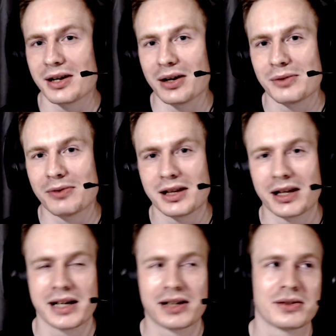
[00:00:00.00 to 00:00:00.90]
out if I
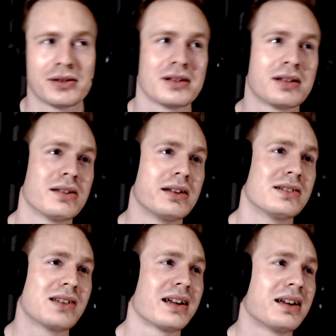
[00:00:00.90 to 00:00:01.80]
like it or not. It's
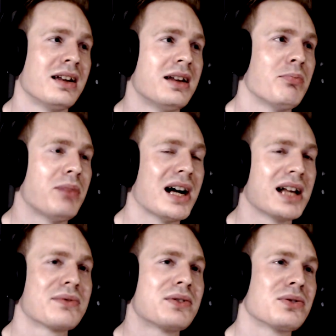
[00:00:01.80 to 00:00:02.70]
like part
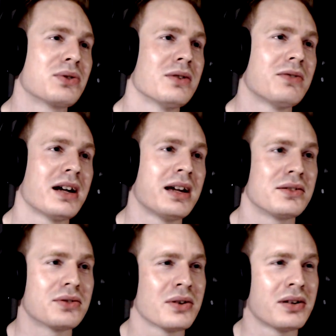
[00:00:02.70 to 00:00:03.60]
of the server I
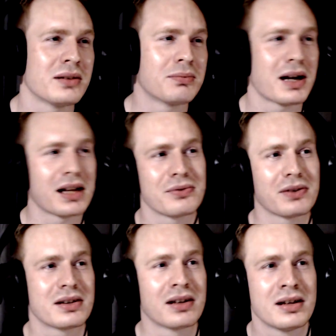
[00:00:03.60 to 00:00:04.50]
enjoy, and part of it